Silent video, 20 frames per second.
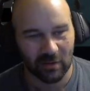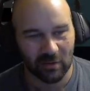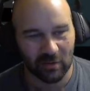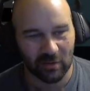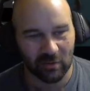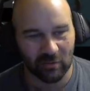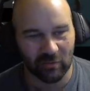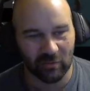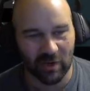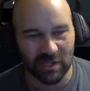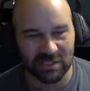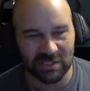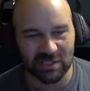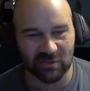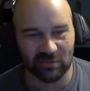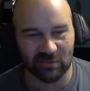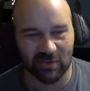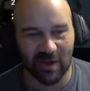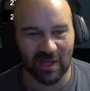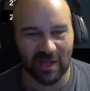
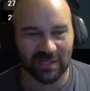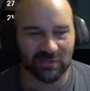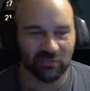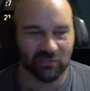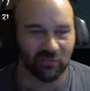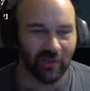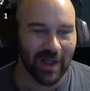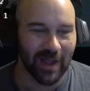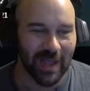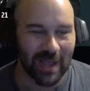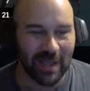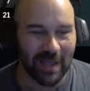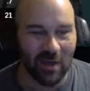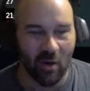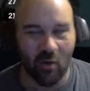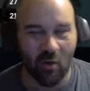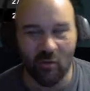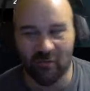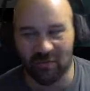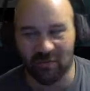Roster-wise, Ray
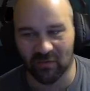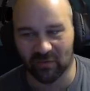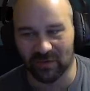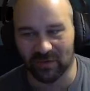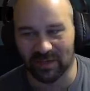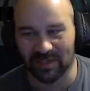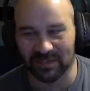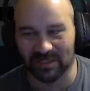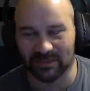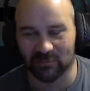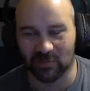Overly